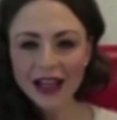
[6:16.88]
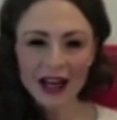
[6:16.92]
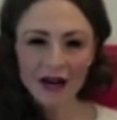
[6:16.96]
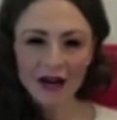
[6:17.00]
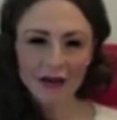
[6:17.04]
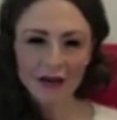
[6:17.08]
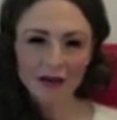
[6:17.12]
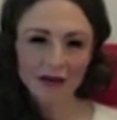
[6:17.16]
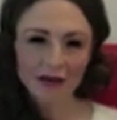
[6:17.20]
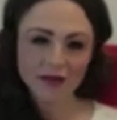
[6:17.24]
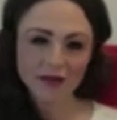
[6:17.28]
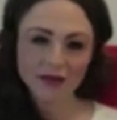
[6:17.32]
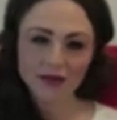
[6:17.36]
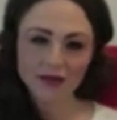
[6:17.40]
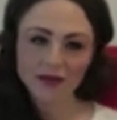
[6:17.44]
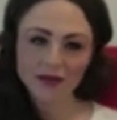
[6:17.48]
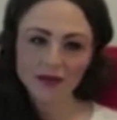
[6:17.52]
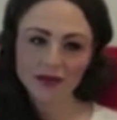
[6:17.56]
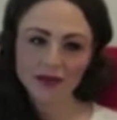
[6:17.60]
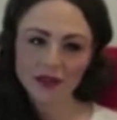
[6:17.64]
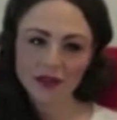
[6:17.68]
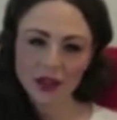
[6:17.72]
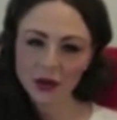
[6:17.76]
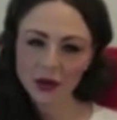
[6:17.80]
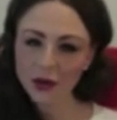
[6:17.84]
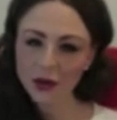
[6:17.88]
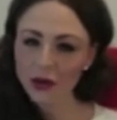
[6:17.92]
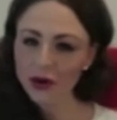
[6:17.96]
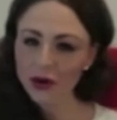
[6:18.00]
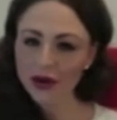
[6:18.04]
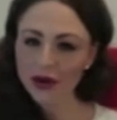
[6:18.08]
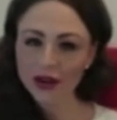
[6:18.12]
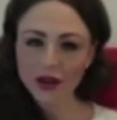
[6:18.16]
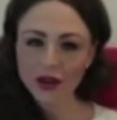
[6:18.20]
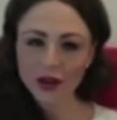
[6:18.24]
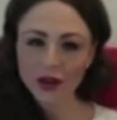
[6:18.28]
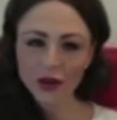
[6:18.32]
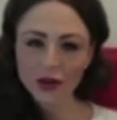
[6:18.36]
and New
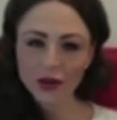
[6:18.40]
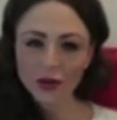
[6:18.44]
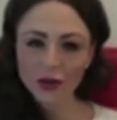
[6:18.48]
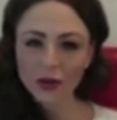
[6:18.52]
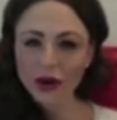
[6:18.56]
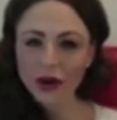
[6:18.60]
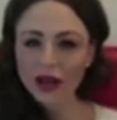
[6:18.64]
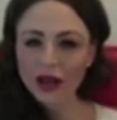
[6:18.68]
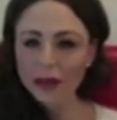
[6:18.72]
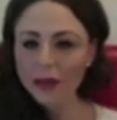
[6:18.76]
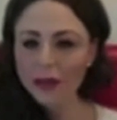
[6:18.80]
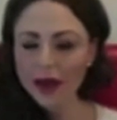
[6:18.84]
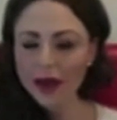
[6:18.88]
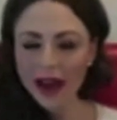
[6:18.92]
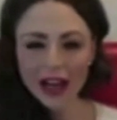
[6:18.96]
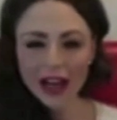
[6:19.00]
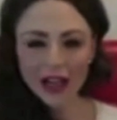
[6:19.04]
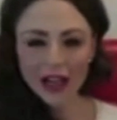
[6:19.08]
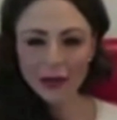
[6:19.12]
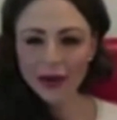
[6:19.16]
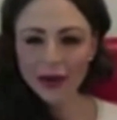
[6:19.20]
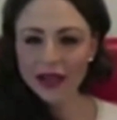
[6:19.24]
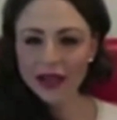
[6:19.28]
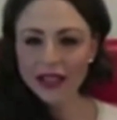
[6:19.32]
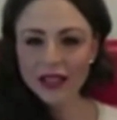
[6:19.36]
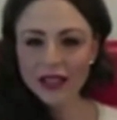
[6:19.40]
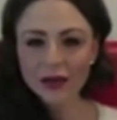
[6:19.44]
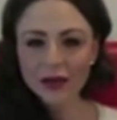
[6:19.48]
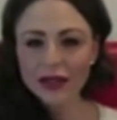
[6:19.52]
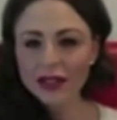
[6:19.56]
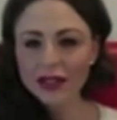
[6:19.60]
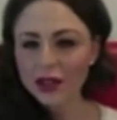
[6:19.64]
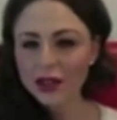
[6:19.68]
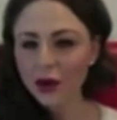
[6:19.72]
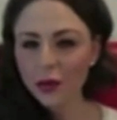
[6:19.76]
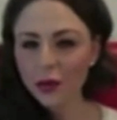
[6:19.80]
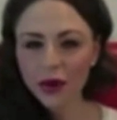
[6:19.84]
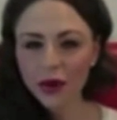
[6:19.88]
York quite a bit
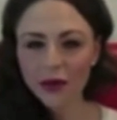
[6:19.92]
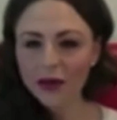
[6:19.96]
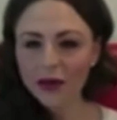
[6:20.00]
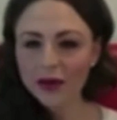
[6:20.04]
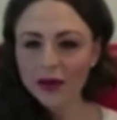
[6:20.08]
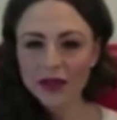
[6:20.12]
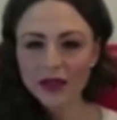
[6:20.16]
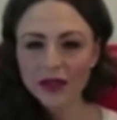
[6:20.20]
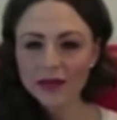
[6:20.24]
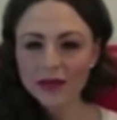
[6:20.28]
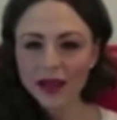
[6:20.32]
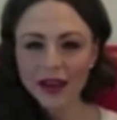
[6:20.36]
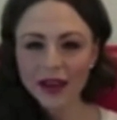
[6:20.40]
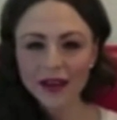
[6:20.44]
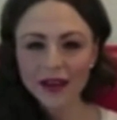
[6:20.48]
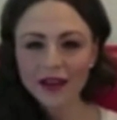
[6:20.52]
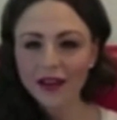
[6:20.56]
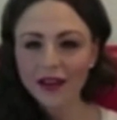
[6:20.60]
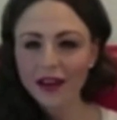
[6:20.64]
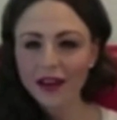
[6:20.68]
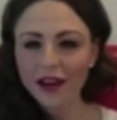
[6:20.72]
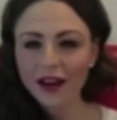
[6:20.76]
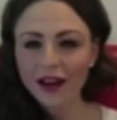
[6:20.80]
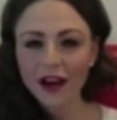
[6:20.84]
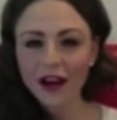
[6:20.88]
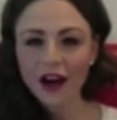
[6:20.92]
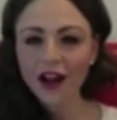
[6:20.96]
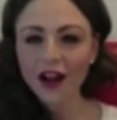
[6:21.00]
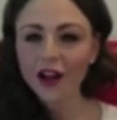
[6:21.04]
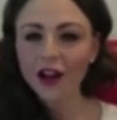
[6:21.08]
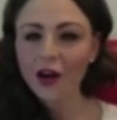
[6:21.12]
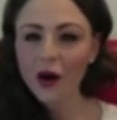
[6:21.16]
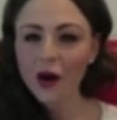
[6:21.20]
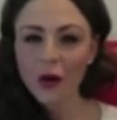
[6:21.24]
anyway, so it's no problem to me.